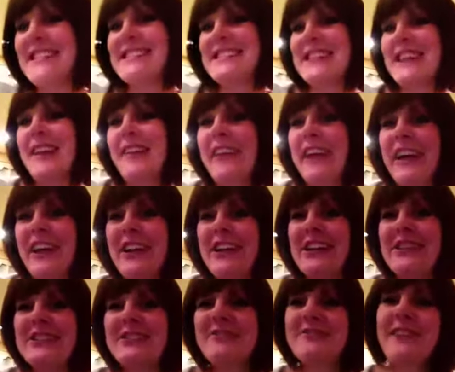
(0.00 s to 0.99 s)
See how that
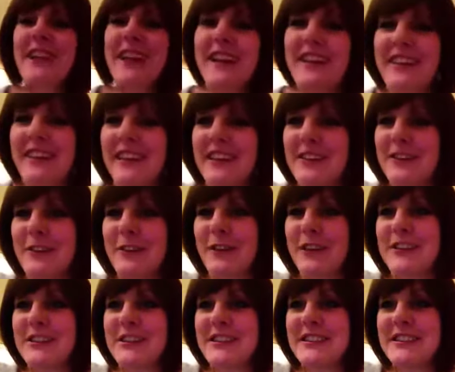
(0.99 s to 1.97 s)
goes. Right, thanks for
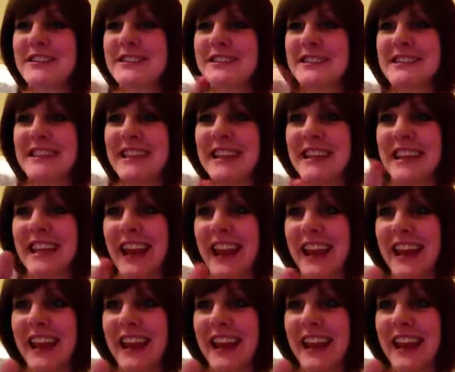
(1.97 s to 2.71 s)
watching. See you